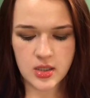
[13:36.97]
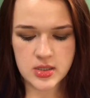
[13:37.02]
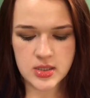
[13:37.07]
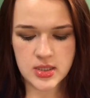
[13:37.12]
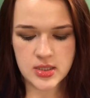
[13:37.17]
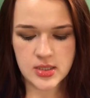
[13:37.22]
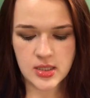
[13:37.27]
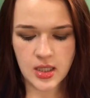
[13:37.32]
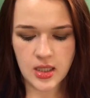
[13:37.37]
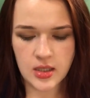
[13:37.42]

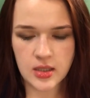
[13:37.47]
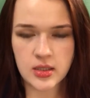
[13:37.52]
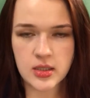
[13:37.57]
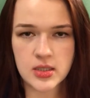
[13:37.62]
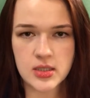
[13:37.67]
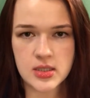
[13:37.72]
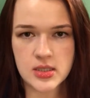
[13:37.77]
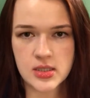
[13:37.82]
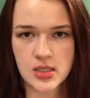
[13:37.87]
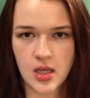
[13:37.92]
designed in
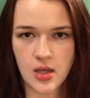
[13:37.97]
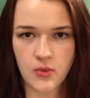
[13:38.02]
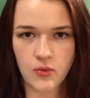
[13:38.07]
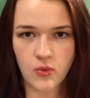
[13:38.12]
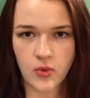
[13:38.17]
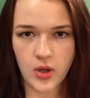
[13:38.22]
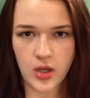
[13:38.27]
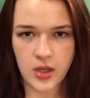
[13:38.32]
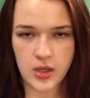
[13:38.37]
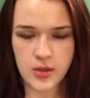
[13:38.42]
the same
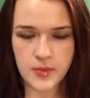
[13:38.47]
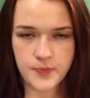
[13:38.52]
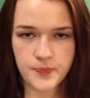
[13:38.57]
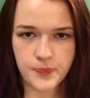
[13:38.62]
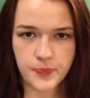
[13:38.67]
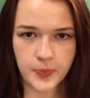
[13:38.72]
way.